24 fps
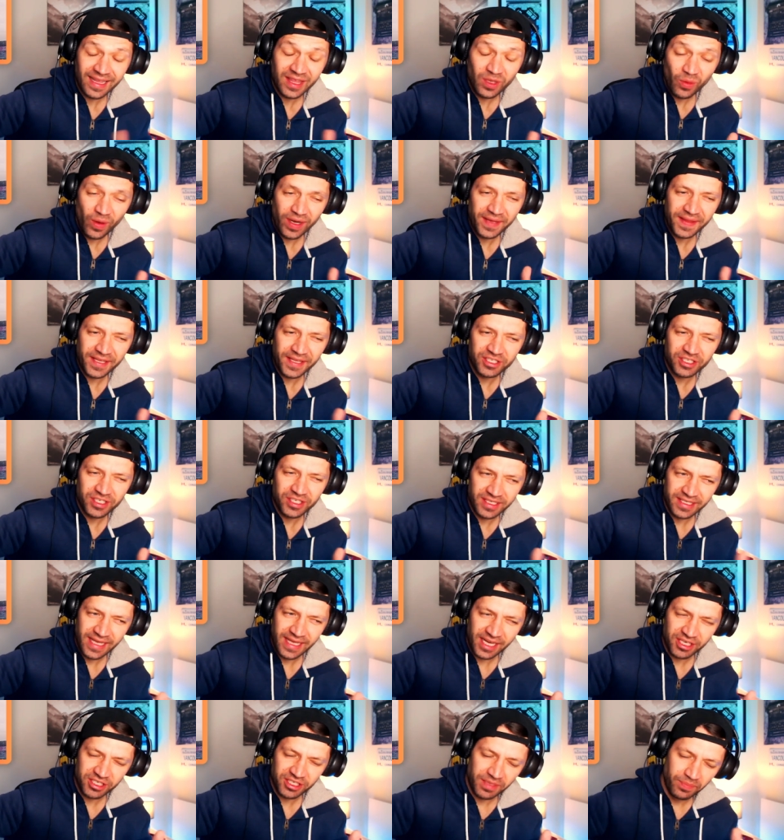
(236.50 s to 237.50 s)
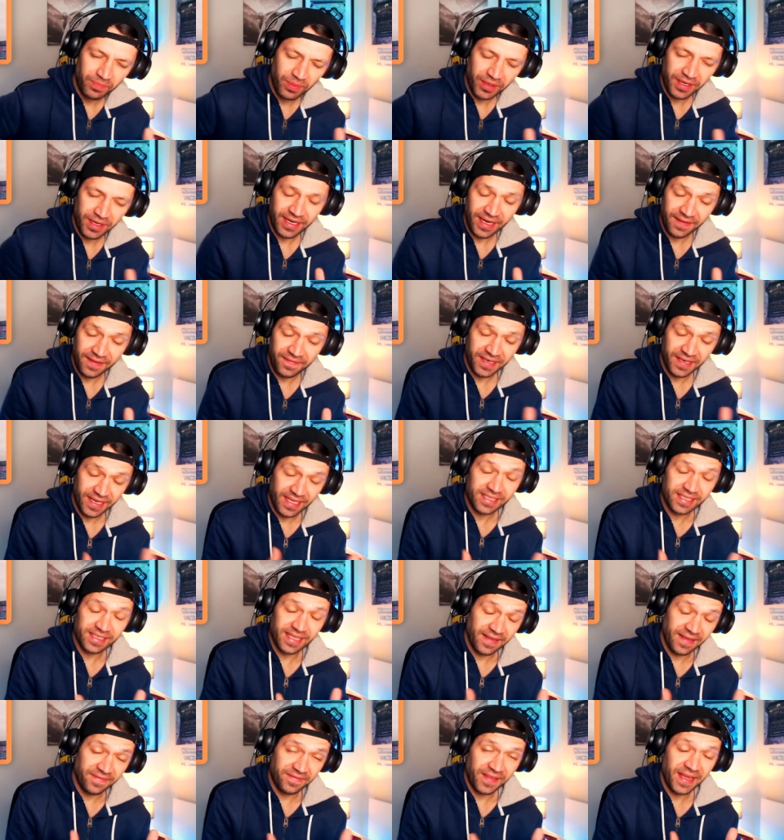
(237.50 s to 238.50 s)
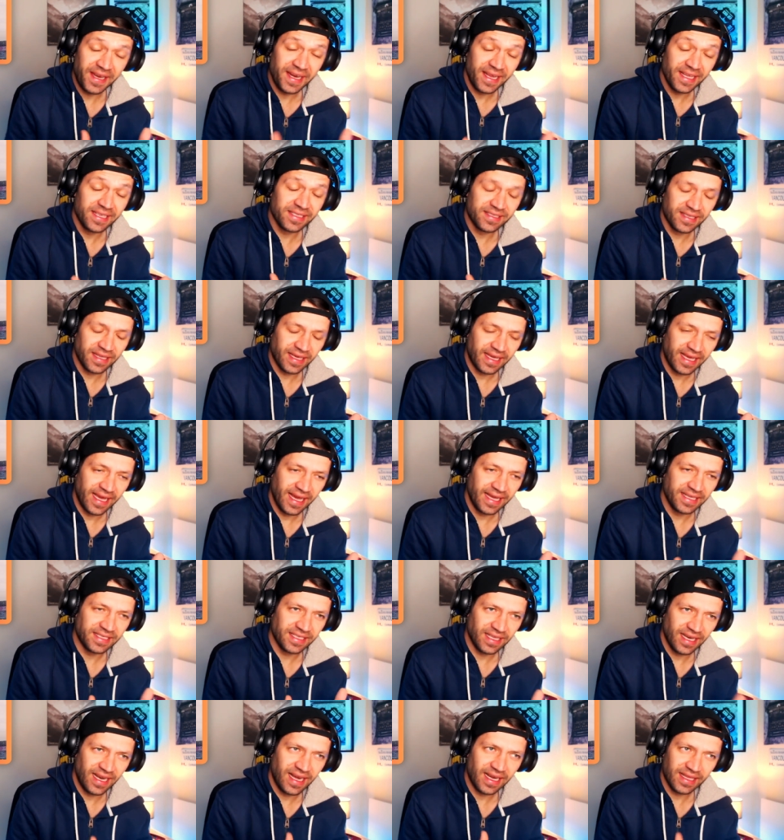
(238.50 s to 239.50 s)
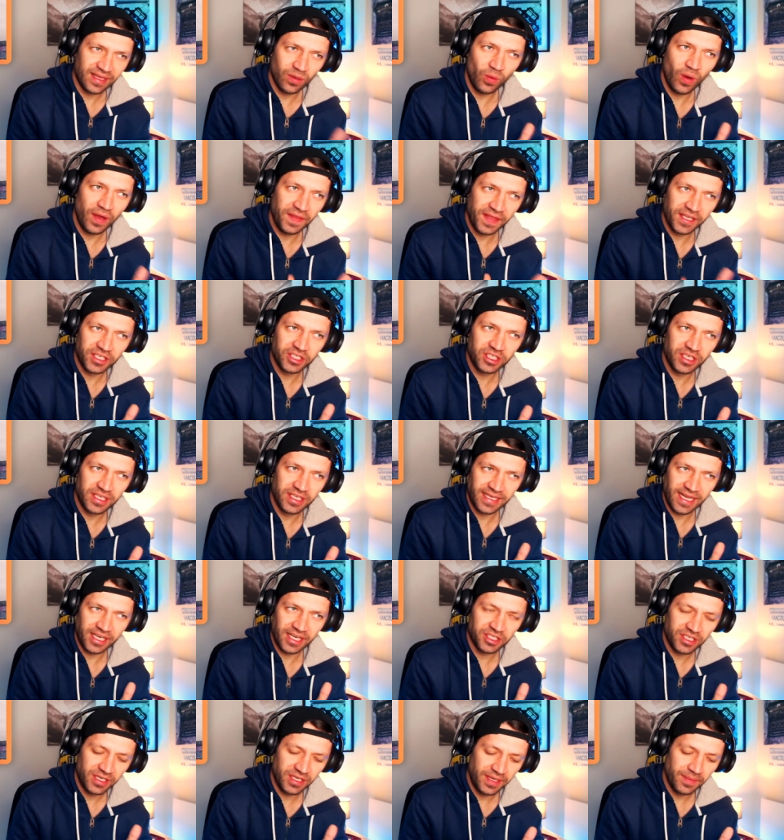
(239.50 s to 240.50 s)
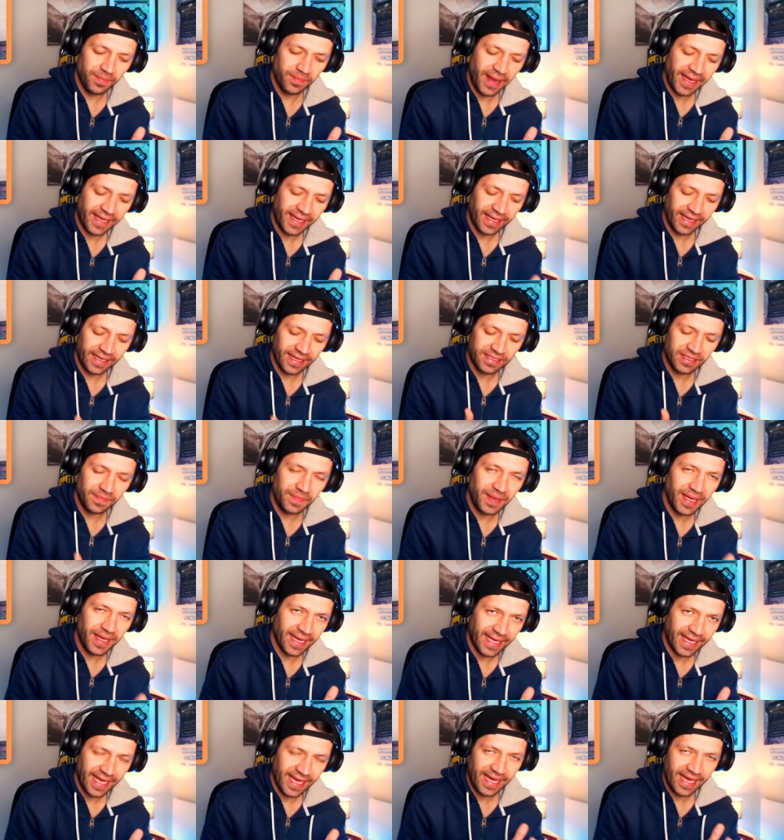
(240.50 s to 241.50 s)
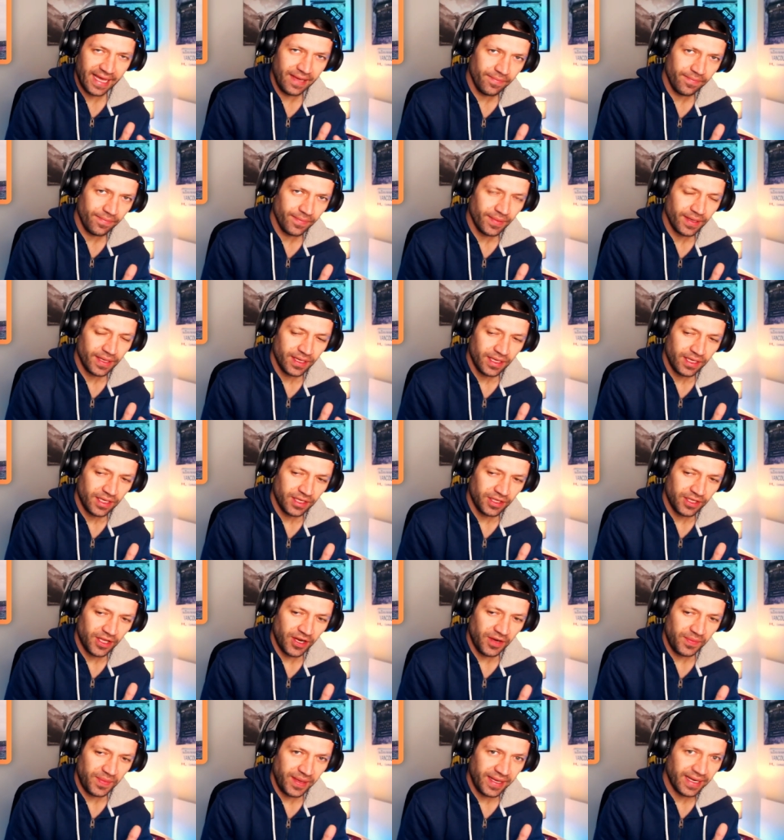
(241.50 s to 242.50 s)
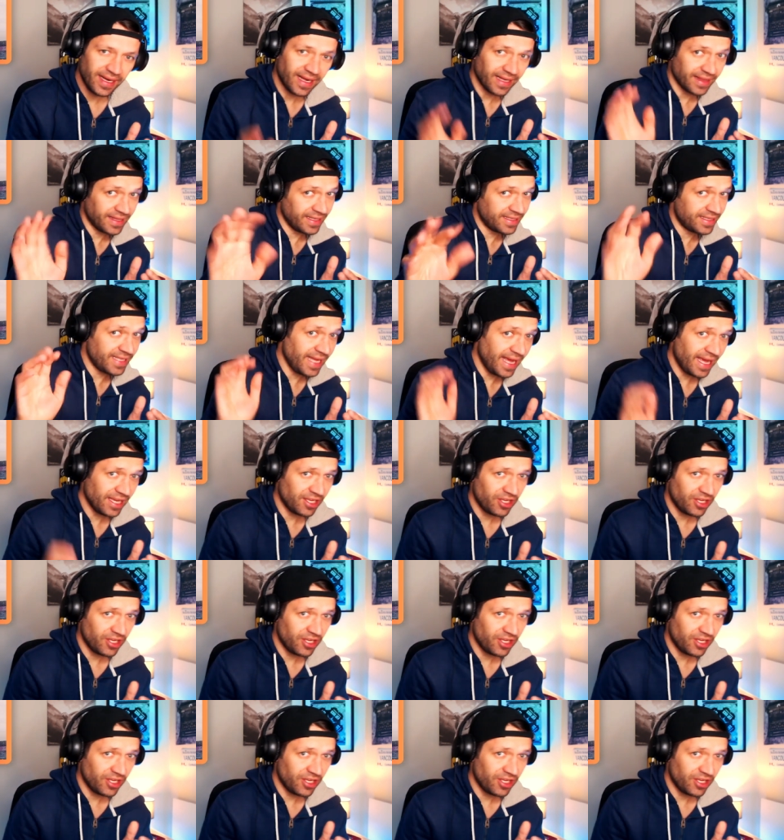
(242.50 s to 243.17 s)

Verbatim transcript: That she's actually put it, if it is the, if that is the case, I like the way that she's actually making it to be a game. You know what I mean? Like the tag,